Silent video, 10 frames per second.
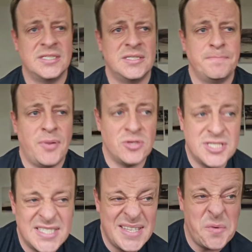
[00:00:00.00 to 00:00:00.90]
Pot's
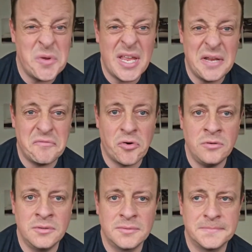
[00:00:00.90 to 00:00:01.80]
still getting it wrong,
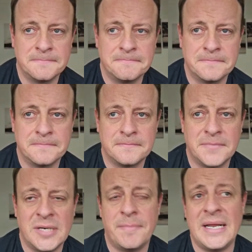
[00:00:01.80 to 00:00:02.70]
but the
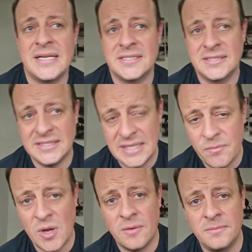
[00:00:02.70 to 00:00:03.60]
players did
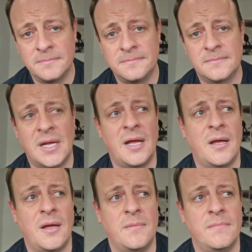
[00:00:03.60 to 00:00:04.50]
well.
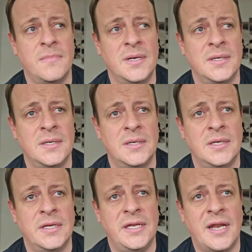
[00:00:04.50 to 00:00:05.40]

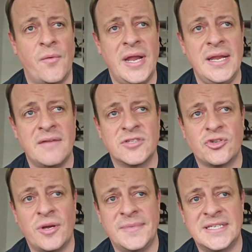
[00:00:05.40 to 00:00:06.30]
Any other time
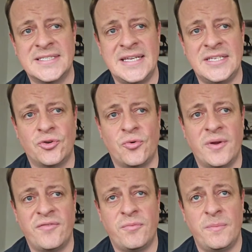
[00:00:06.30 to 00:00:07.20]
in the season, or
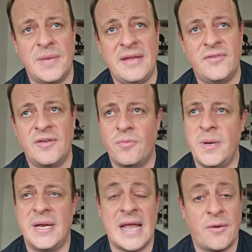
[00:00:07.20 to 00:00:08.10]
even if we
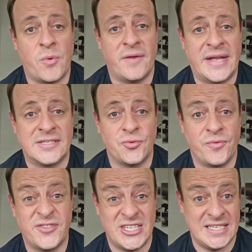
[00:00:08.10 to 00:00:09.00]
had one of our sort of
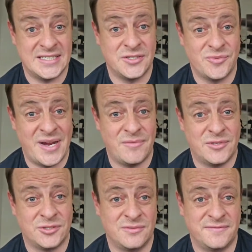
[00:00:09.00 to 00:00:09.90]
seasons where it was
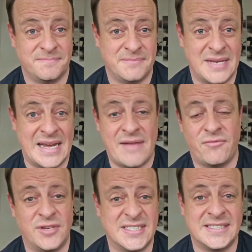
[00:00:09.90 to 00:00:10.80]
sort of an average
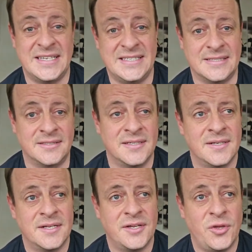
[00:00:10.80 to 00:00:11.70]
season,
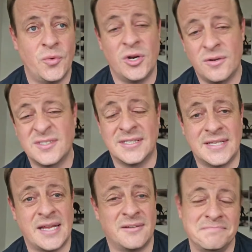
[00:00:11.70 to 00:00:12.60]
you would have looked at that and
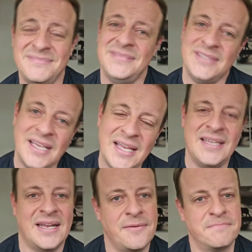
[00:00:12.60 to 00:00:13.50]
gone,
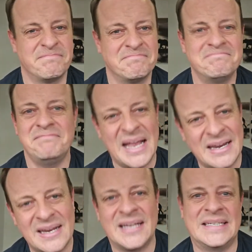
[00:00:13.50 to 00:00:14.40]
yeah, bit
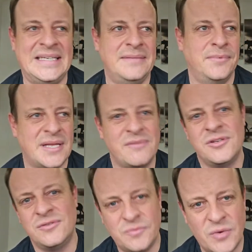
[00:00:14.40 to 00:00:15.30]
unlucky. We don't
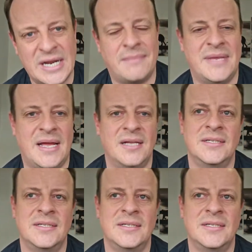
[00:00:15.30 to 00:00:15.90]
usually win up there.